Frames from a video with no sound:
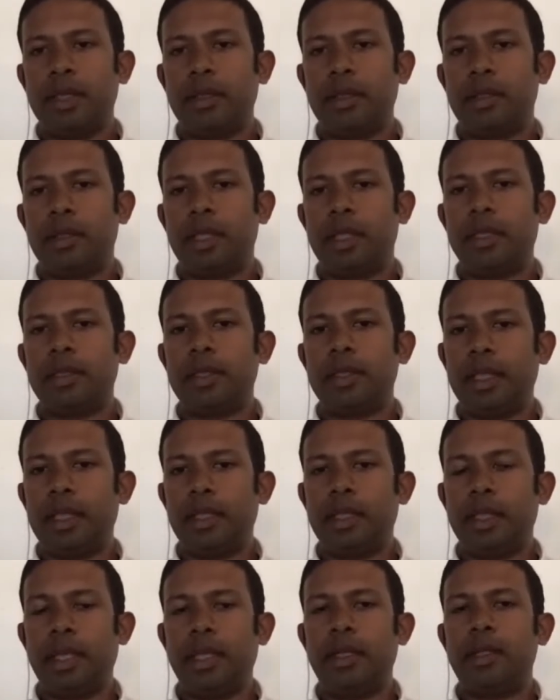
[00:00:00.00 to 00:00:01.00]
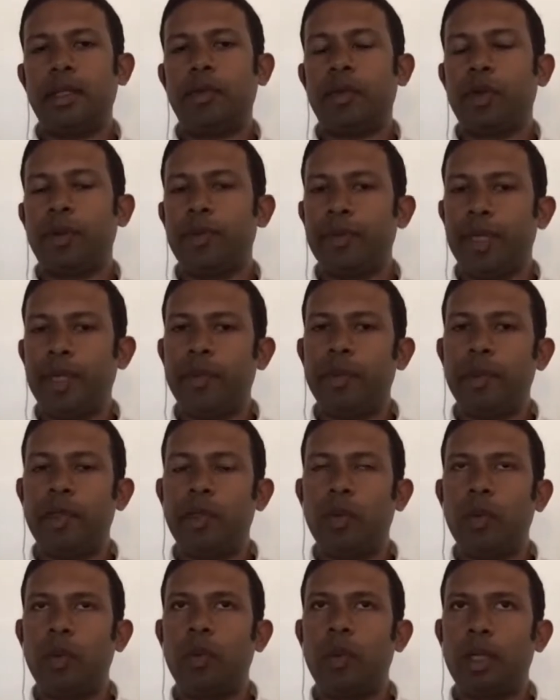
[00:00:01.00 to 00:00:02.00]
interest, intent from
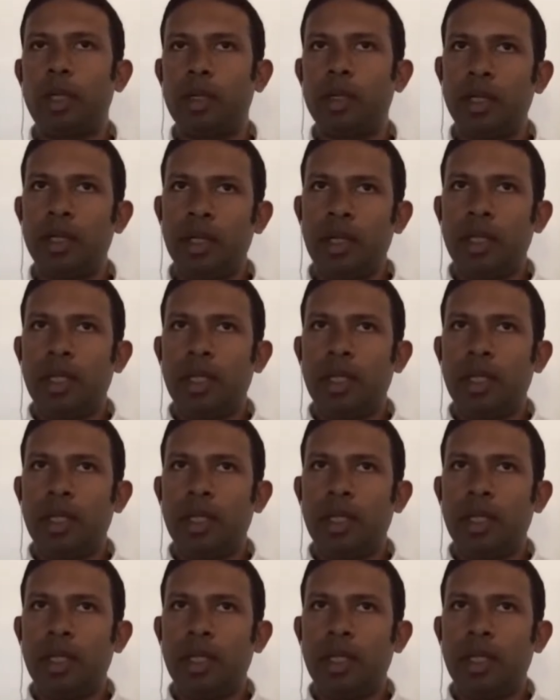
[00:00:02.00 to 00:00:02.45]
people who were